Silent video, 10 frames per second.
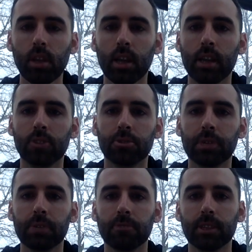
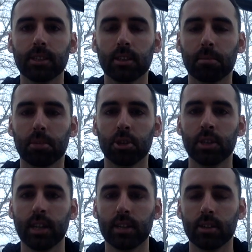injury risk
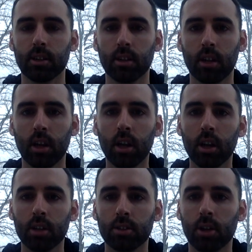predictor.
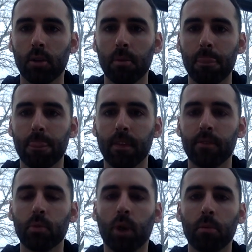So if
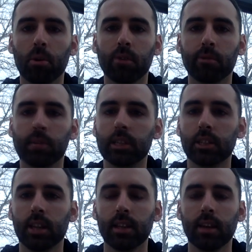you want more information
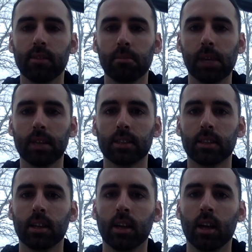on the FMS,
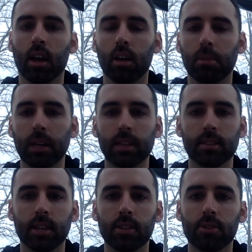I can
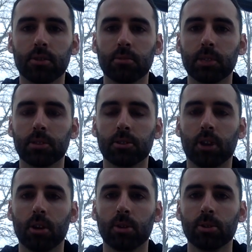send you some research
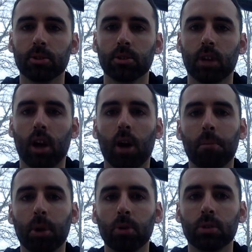articles I'll
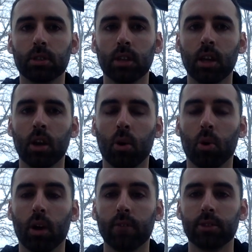post, or
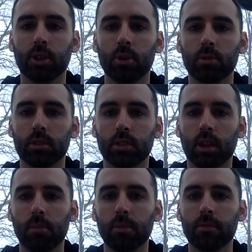I've shown
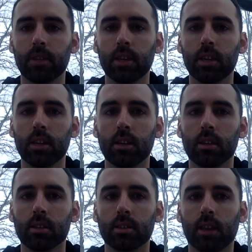some of the
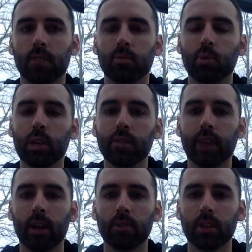stuff we
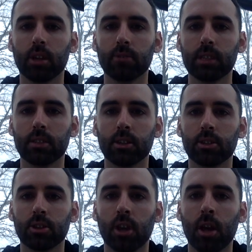found in our
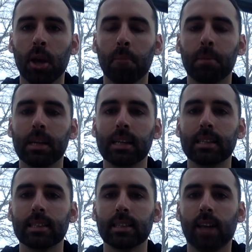research, but it
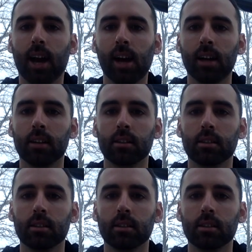is not